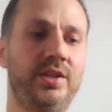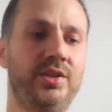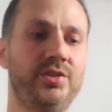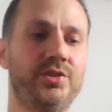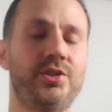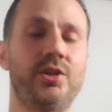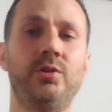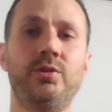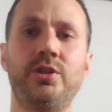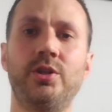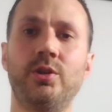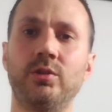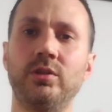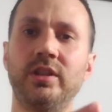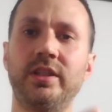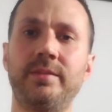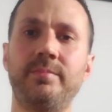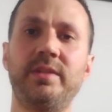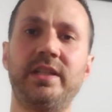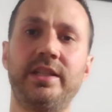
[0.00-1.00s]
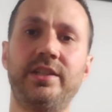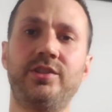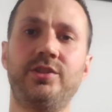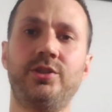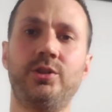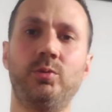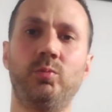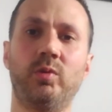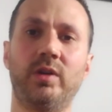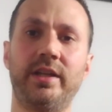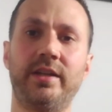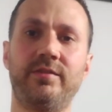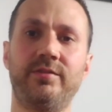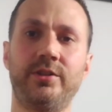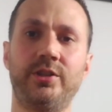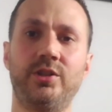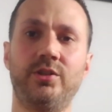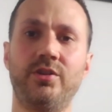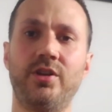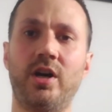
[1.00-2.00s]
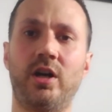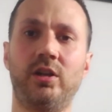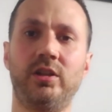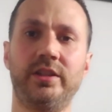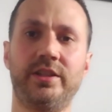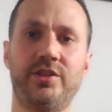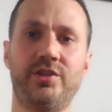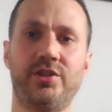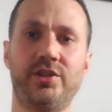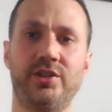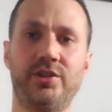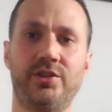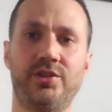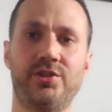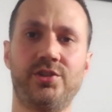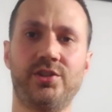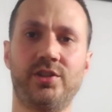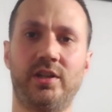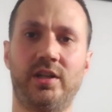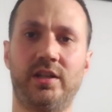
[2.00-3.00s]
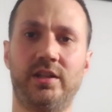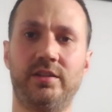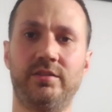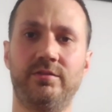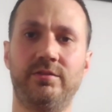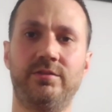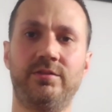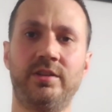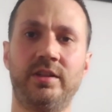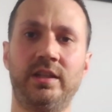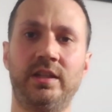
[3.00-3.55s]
so you're limited to whatever your knowledge is of